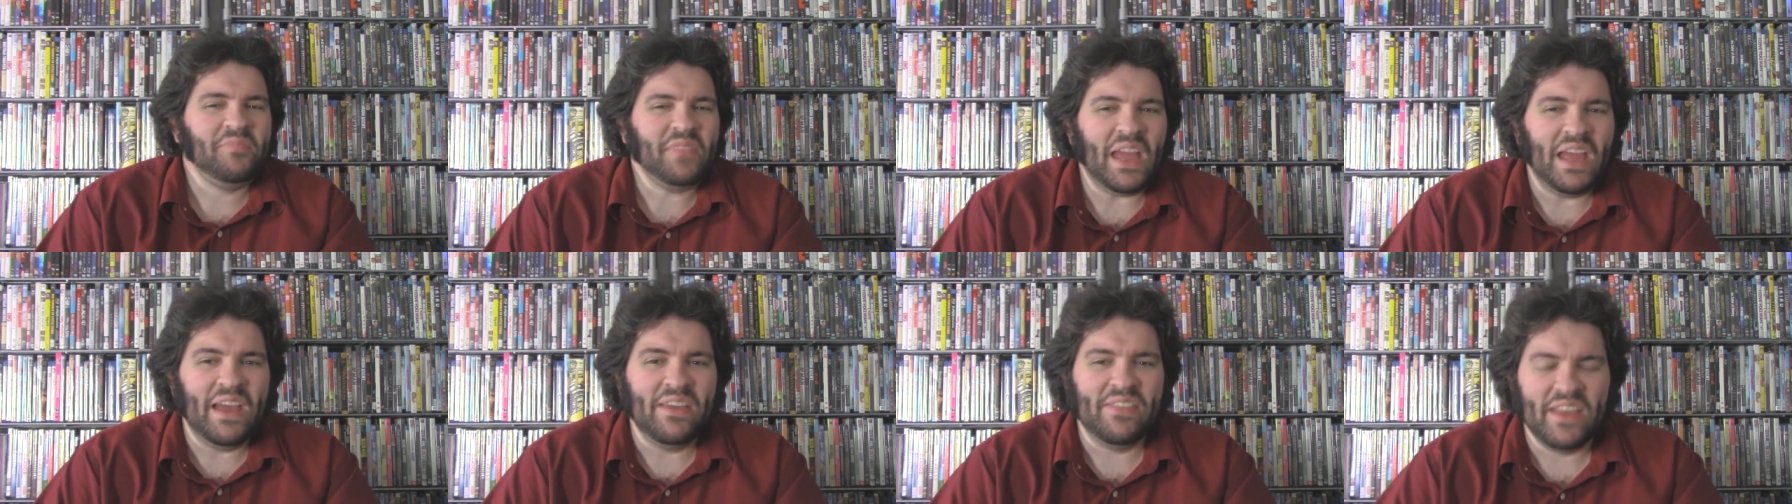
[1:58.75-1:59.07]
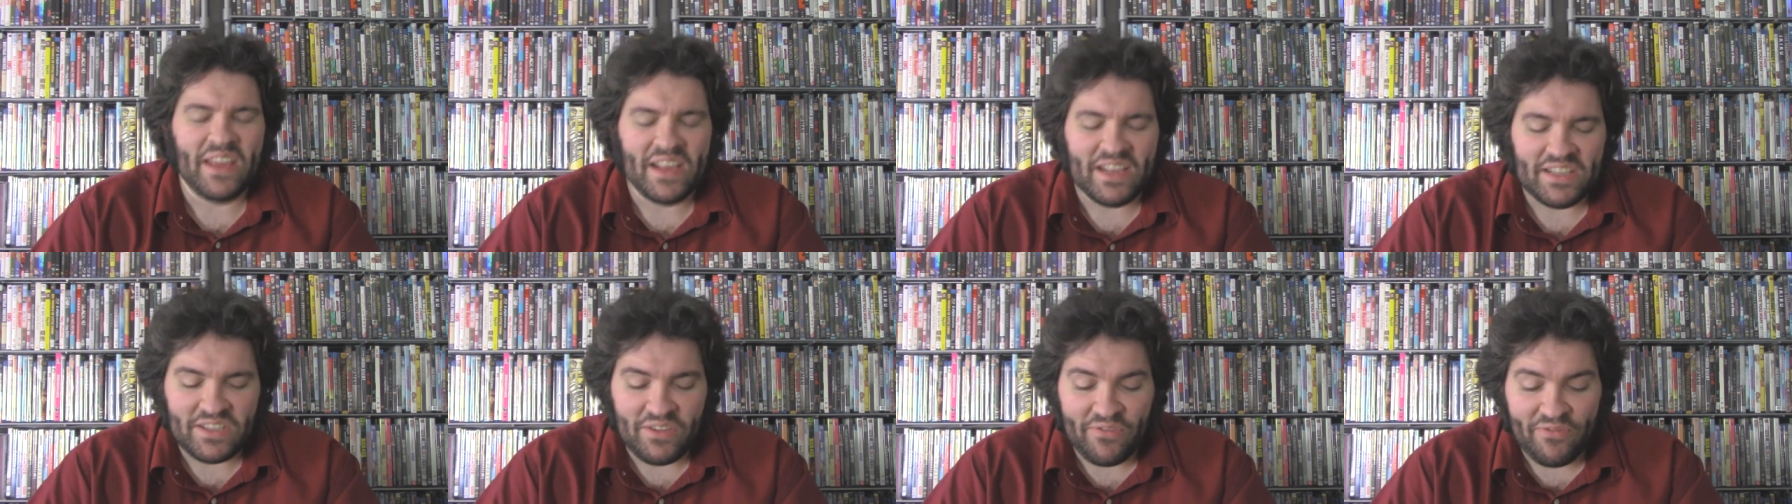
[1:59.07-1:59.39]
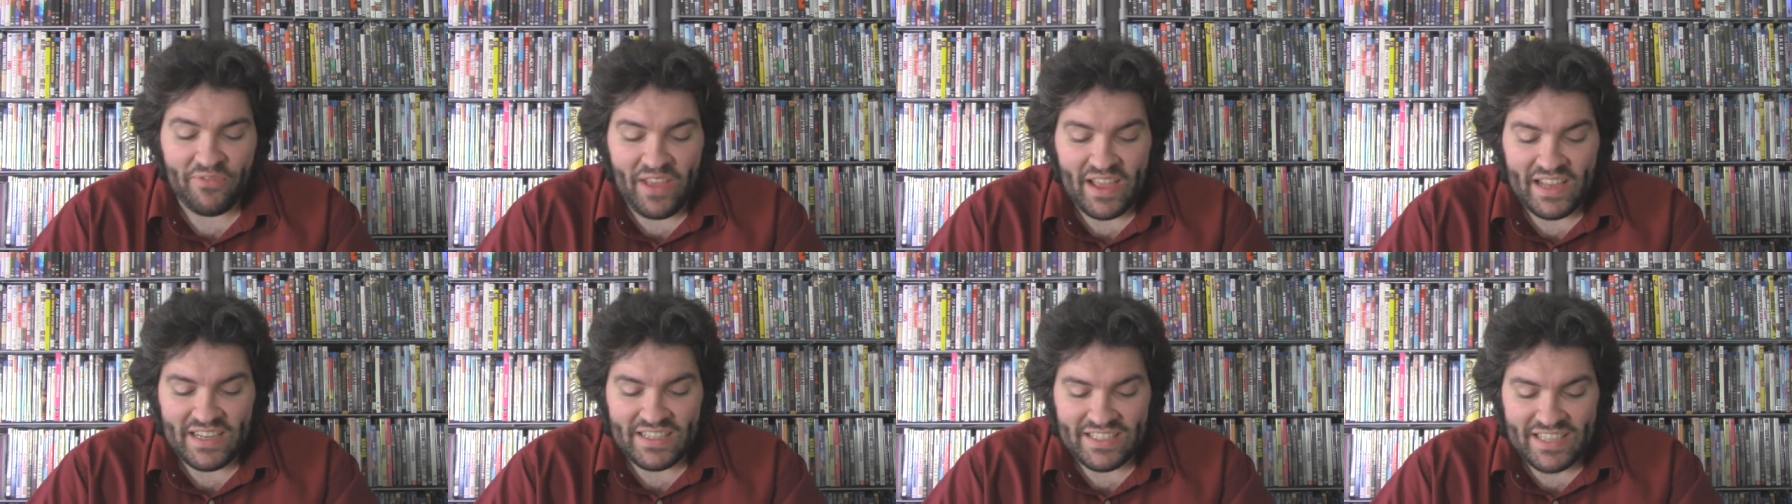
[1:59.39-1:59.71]
I think is a
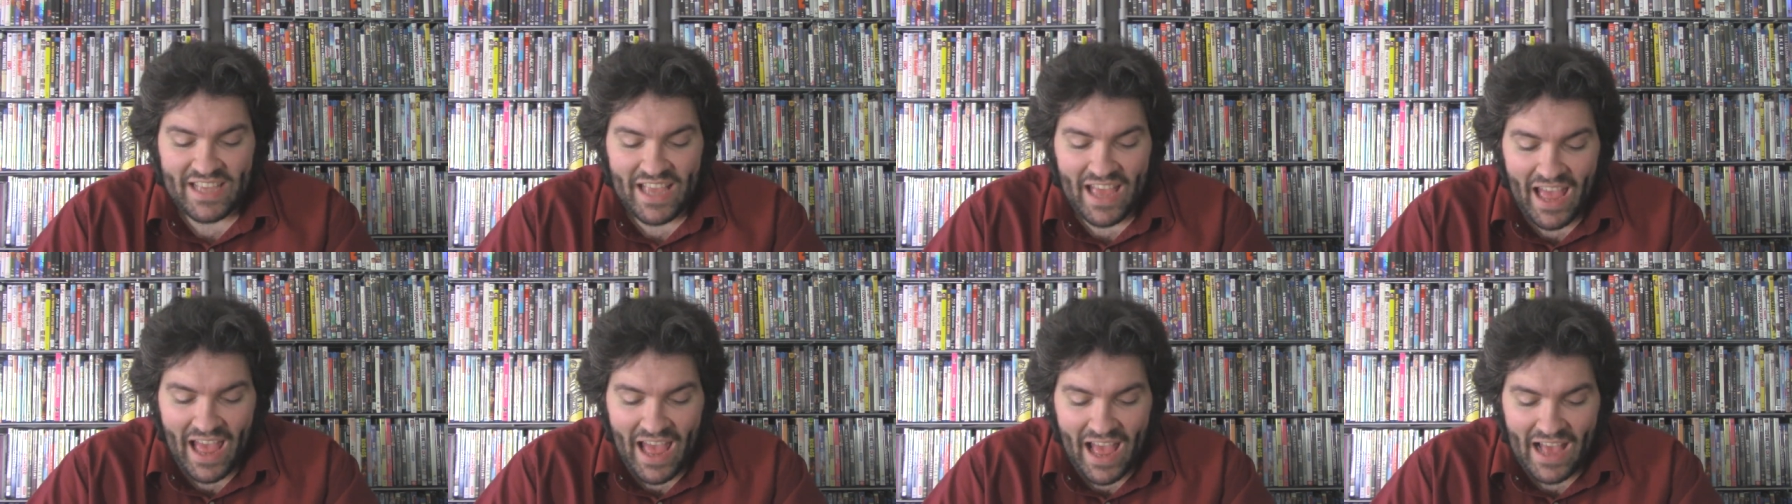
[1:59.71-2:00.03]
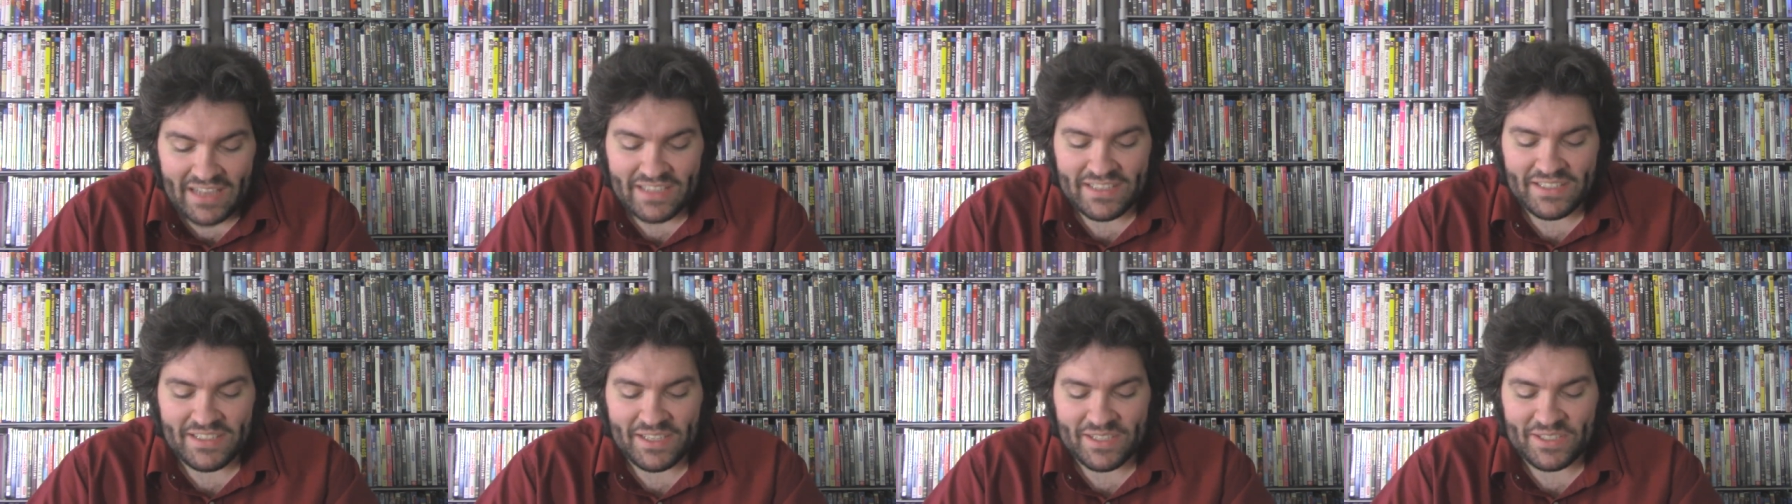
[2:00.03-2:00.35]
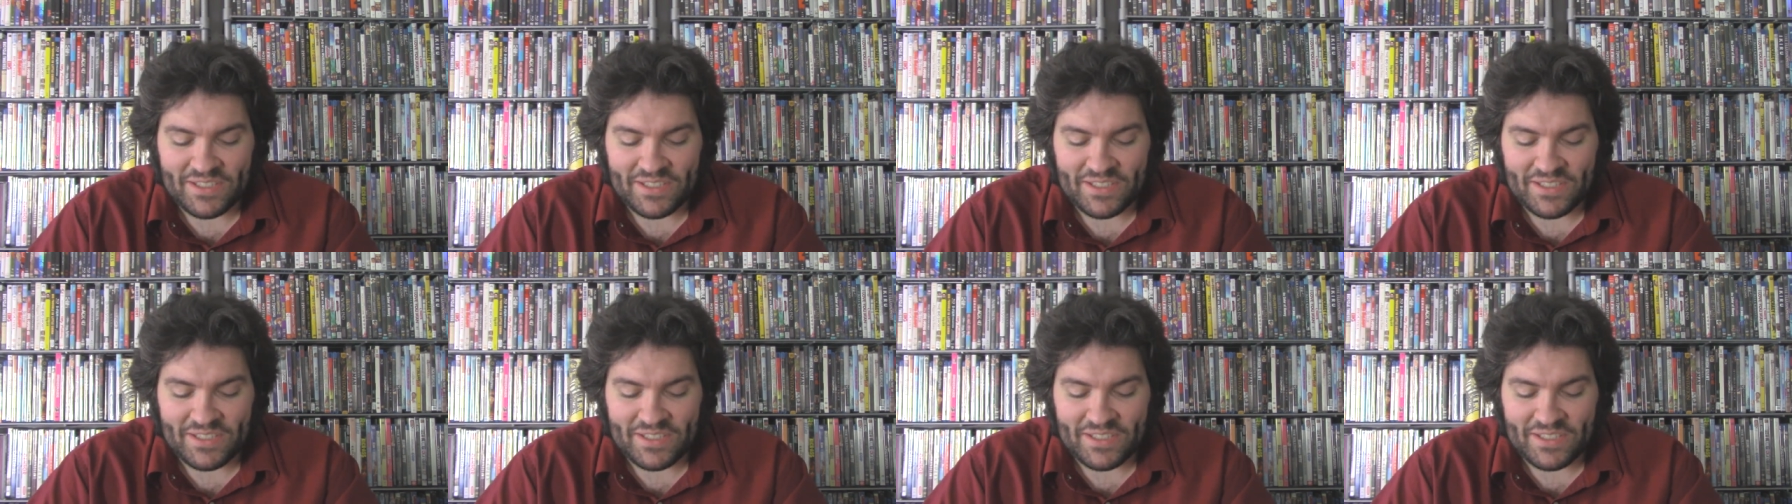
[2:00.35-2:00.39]
fantastic